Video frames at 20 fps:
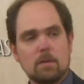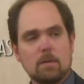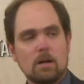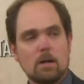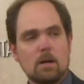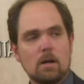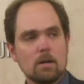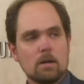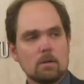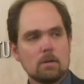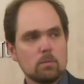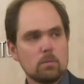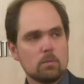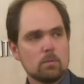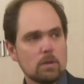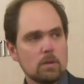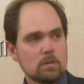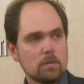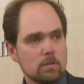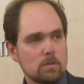our
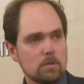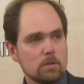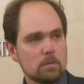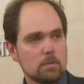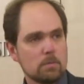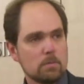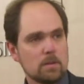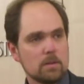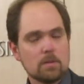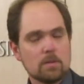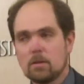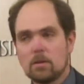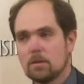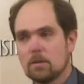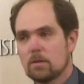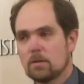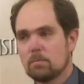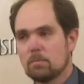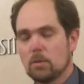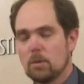Western European
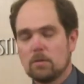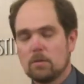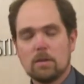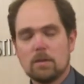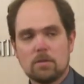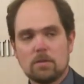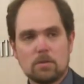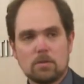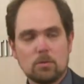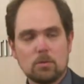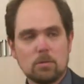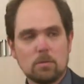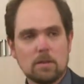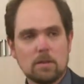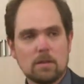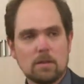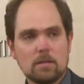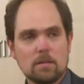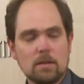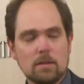colleagues mostly assume
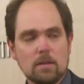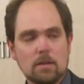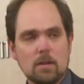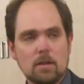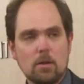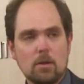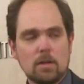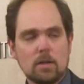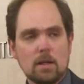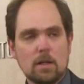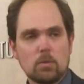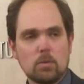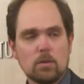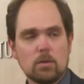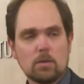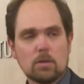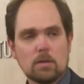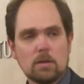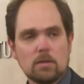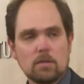that, okay, we'll
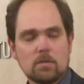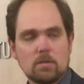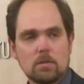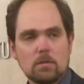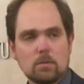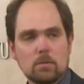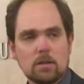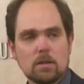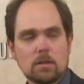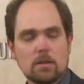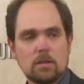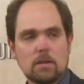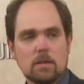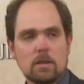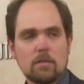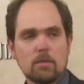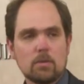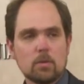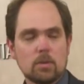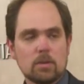organize in Riga
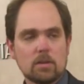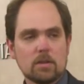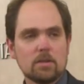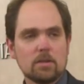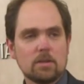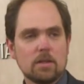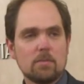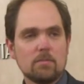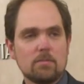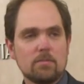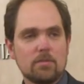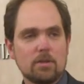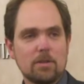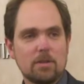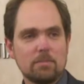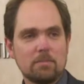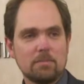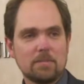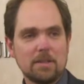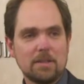and everyone can come
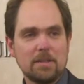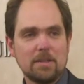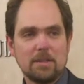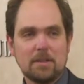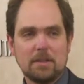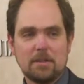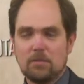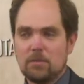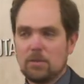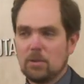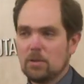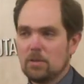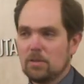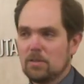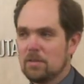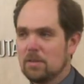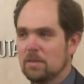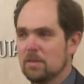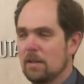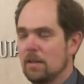from
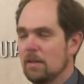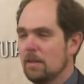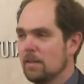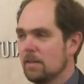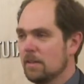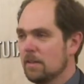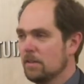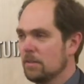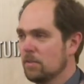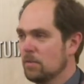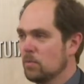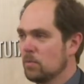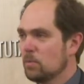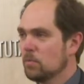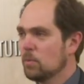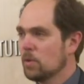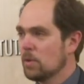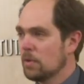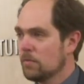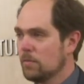Vilnius and Tallinn and it'll
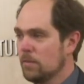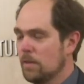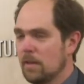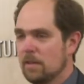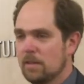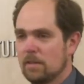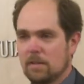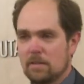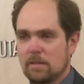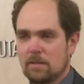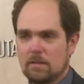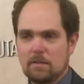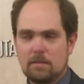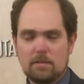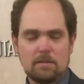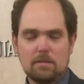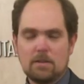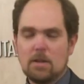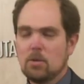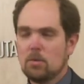work fine.
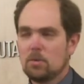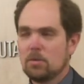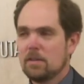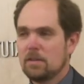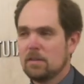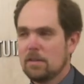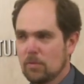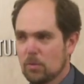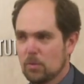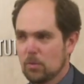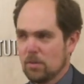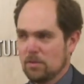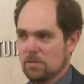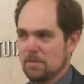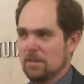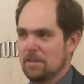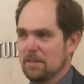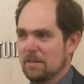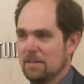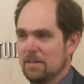No, it never
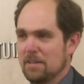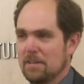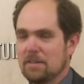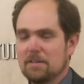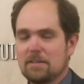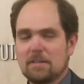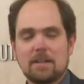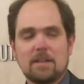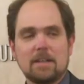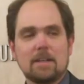works like that.